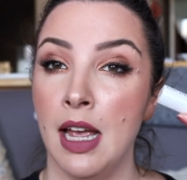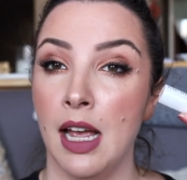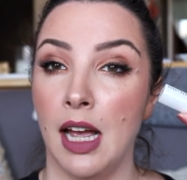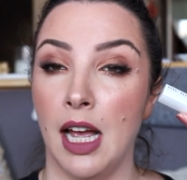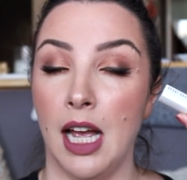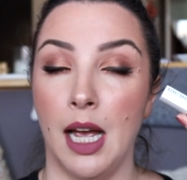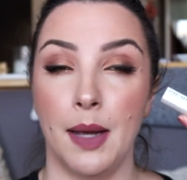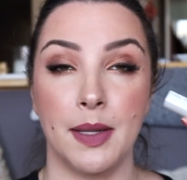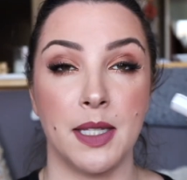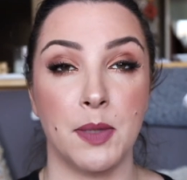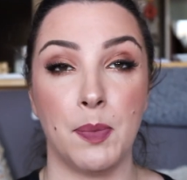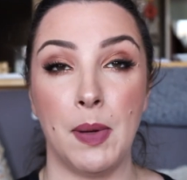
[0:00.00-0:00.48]

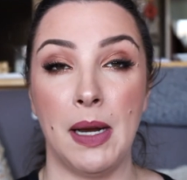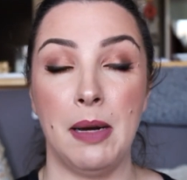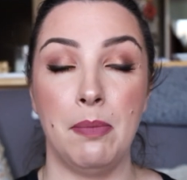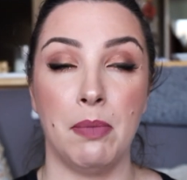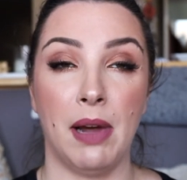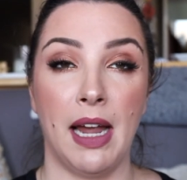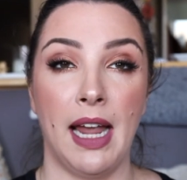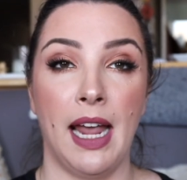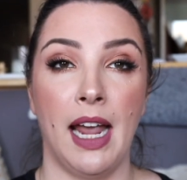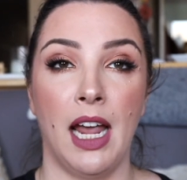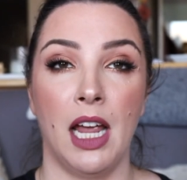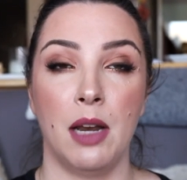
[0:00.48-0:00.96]
Uh, it's been in
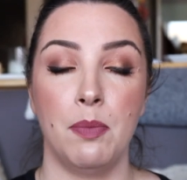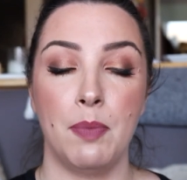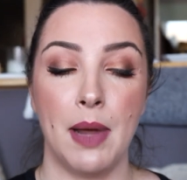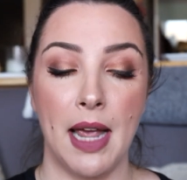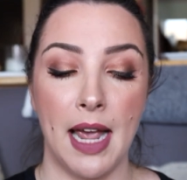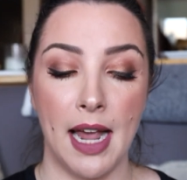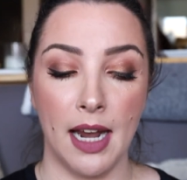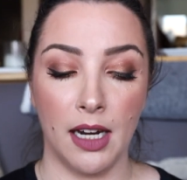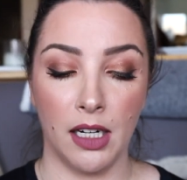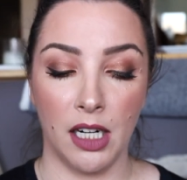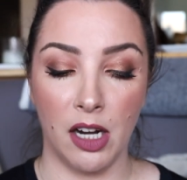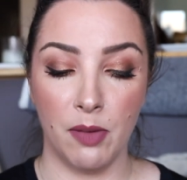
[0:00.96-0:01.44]
my
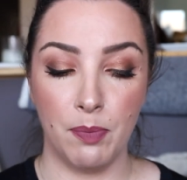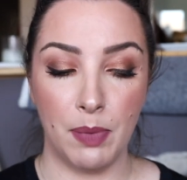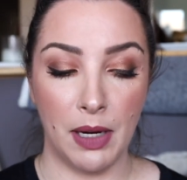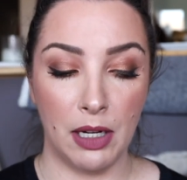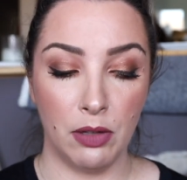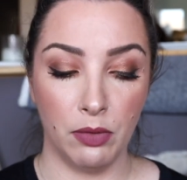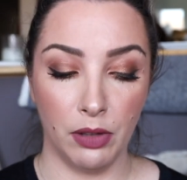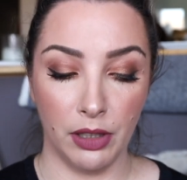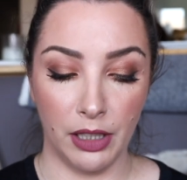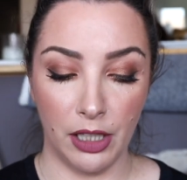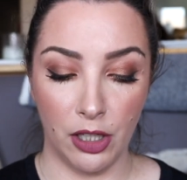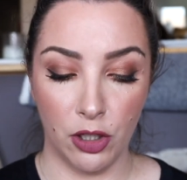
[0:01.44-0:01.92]
handbag and I've
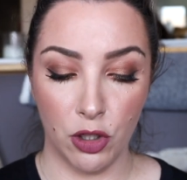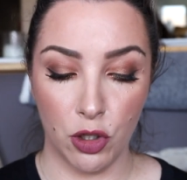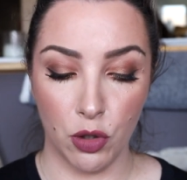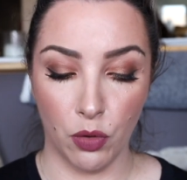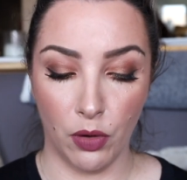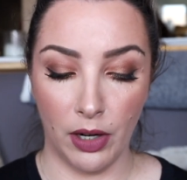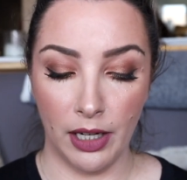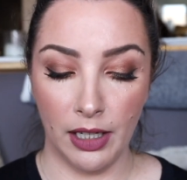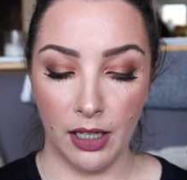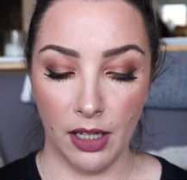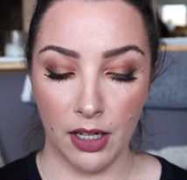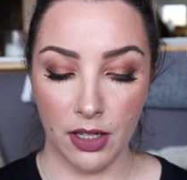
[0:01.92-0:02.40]
been really
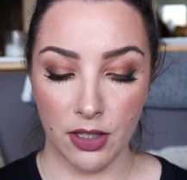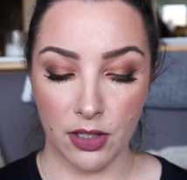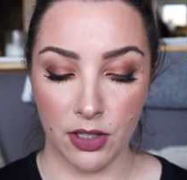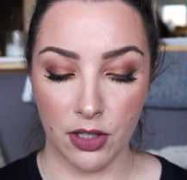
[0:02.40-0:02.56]
enjoying it.